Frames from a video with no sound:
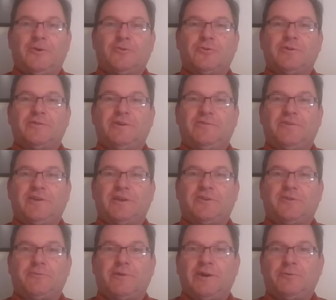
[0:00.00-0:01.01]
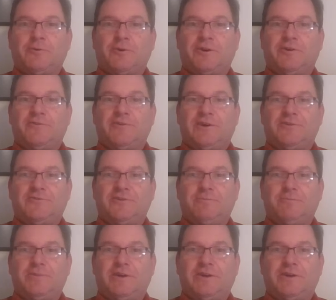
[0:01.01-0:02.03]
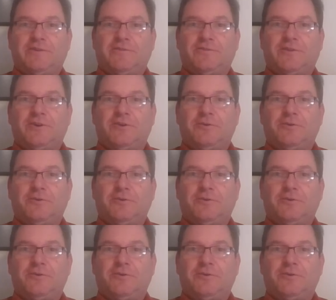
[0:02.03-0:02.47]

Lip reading: or at least get to the right organization, because the